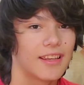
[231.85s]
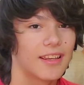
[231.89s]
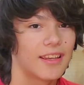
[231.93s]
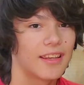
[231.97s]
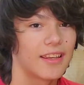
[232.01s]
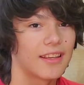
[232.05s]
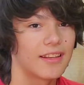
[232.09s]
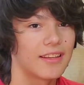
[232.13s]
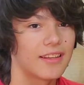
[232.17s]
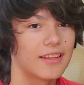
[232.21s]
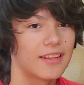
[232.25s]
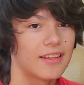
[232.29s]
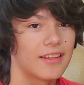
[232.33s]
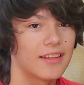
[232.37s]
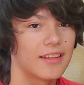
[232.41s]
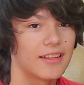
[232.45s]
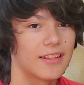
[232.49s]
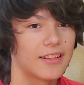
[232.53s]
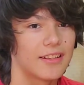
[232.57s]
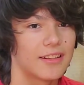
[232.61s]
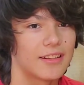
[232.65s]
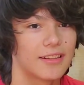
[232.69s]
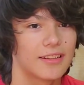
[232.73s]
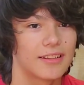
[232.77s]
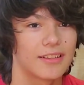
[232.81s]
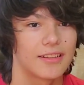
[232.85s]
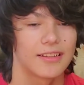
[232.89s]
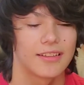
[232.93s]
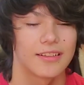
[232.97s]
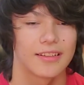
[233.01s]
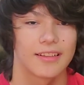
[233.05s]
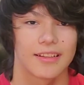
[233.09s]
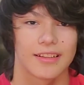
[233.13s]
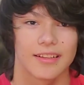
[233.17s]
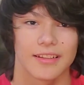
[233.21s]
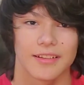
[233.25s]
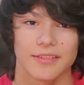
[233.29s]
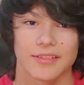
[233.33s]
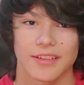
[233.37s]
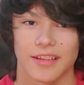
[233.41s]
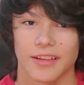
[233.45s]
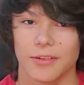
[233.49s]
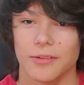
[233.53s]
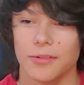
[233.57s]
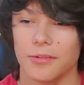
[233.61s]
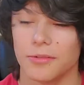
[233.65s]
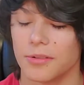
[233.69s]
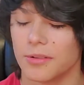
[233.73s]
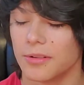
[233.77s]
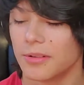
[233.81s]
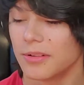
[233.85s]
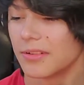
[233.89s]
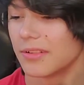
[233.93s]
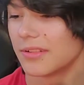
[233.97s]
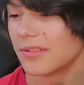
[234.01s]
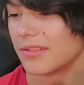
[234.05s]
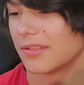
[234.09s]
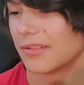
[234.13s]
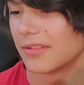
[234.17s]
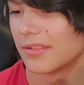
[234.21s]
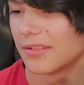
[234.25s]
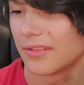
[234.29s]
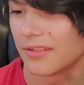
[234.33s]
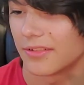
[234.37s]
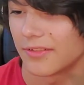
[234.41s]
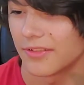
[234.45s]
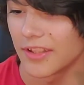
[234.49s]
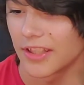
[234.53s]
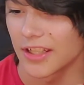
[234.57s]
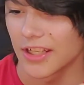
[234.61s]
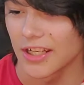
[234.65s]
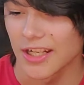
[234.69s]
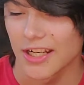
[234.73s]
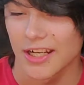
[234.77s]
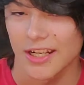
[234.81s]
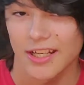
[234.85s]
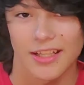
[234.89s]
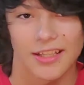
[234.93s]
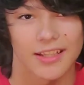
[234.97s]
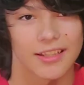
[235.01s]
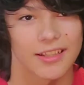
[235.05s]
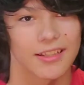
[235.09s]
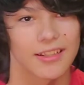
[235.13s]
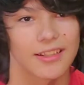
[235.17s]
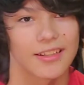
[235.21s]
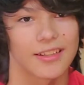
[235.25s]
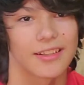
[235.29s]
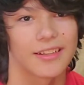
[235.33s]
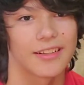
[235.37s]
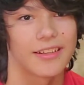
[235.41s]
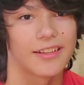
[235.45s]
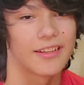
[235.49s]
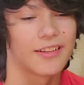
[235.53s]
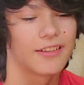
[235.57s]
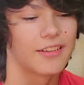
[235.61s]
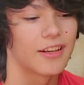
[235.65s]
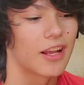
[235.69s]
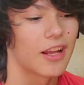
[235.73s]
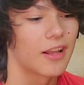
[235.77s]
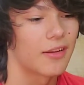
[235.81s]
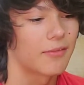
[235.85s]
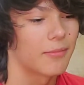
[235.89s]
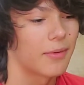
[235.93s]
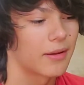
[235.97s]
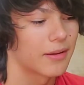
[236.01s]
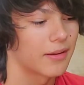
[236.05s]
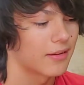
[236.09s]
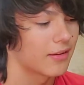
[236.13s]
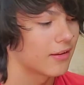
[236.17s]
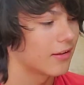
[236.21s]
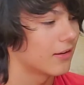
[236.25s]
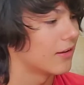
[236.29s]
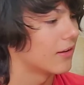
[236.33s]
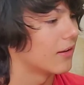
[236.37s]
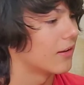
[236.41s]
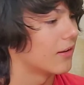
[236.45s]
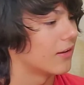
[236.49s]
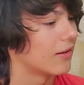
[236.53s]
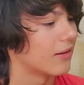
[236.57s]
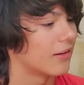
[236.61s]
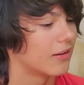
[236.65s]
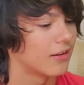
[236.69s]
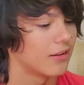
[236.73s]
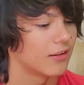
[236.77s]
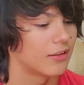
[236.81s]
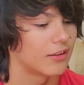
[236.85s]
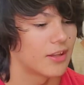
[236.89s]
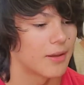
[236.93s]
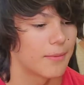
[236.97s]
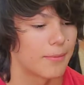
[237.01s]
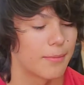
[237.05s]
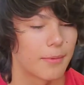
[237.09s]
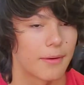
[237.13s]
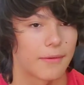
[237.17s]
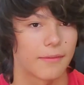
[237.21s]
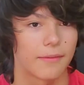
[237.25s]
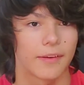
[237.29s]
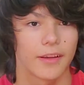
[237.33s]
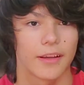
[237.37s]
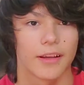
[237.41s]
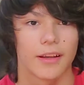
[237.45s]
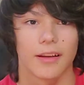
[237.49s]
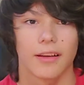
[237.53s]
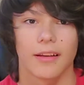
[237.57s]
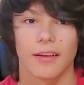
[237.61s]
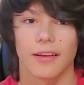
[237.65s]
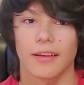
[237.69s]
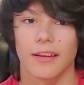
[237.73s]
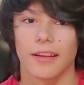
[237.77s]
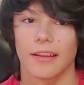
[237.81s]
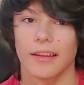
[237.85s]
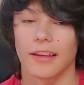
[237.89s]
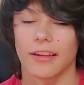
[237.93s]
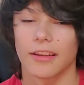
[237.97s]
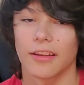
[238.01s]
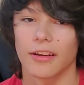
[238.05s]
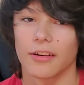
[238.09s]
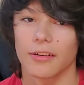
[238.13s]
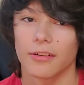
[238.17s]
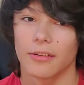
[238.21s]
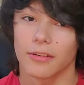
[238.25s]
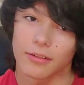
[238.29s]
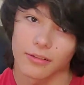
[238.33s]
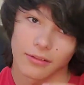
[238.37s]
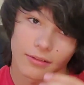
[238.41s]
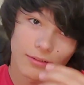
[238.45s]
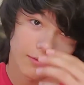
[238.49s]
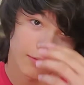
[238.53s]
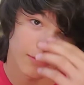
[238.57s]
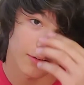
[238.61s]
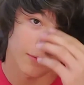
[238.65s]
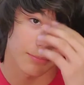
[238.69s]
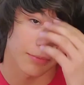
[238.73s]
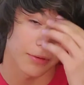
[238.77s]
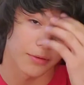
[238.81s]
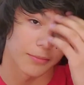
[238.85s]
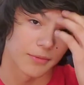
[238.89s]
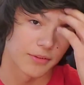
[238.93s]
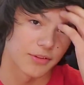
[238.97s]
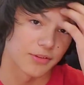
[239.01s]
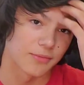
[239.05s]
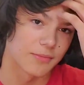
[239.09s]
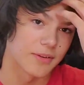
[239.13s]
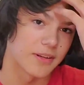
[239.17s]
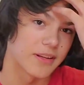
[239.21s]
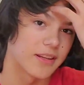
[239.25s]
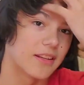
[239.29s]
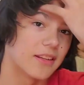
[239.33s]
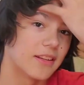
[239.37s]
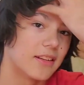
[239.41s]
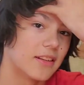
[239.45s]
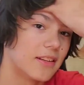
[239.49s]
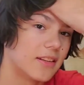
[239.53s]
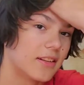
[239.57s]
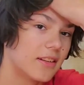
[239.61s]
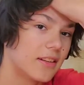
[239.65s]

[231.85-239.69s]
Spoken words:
And he was like, ooh, finger. And he grabbed my tip of my finger and he let go pretty much immediately.